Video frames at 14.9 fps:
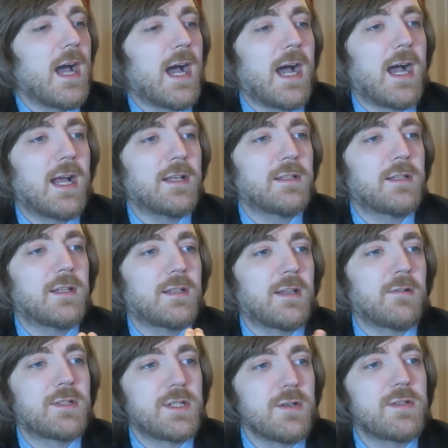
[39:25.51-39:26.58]
and
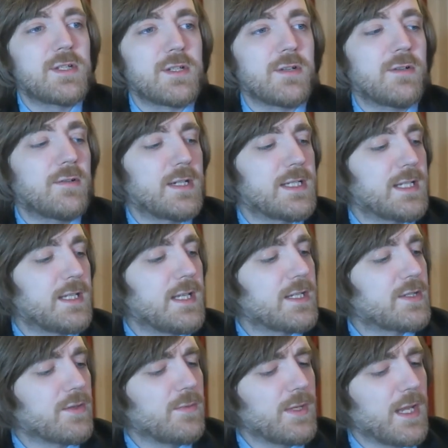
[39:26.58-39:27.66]
there are two stories in
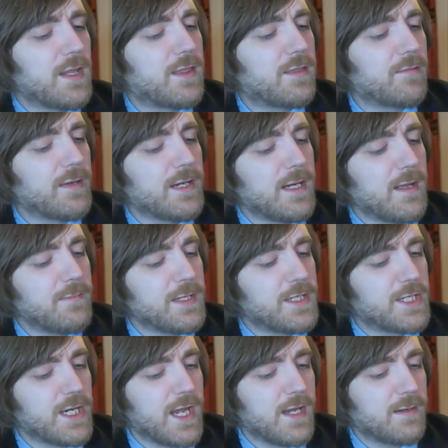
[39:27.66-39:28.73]
this, or were there three? Let me
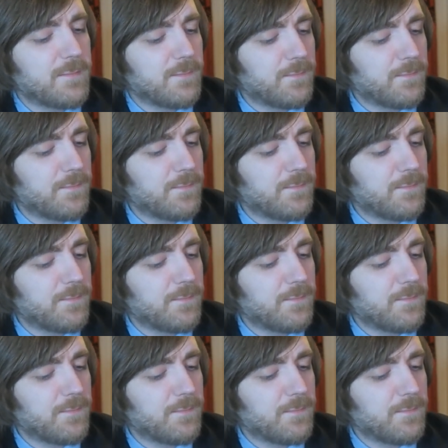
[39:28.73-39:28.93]
check.